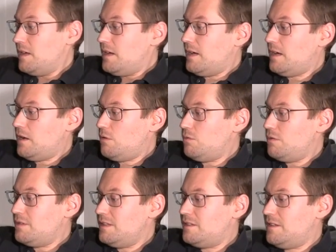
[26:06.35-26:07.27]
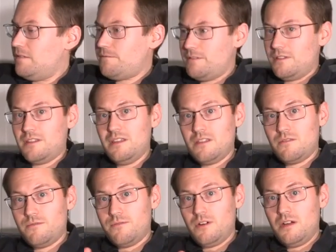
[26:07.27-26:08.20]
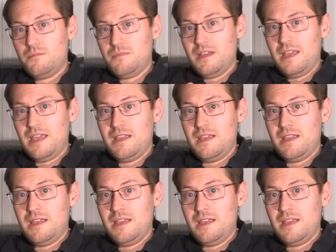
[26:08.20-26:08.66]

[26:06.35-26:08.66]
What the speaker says: how the difference is from